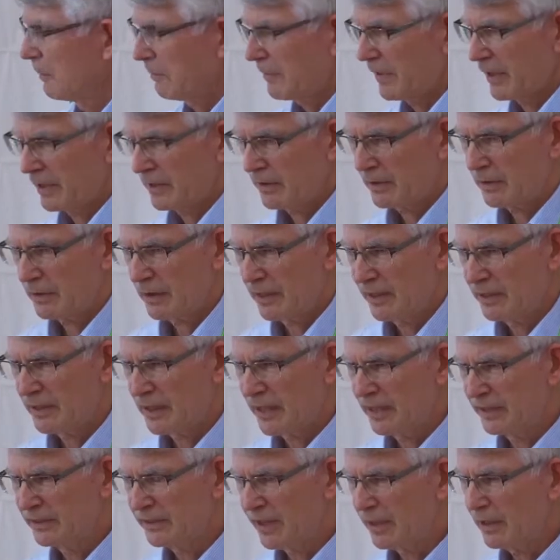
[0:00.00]
But
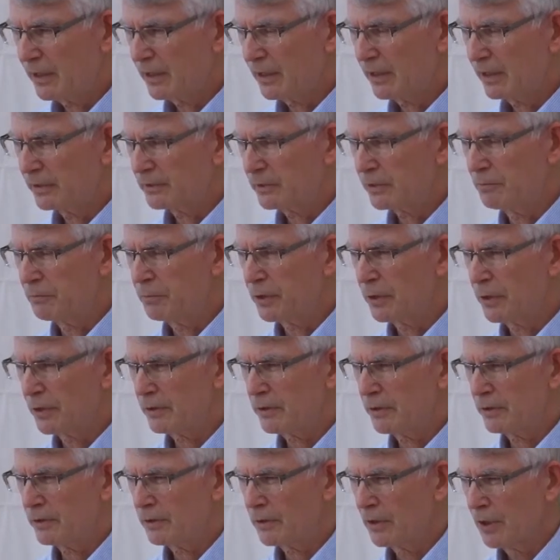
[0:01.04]
in general, it's
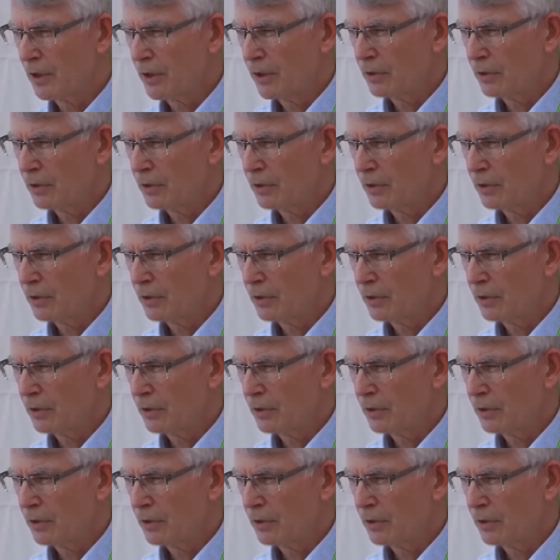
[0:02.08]
important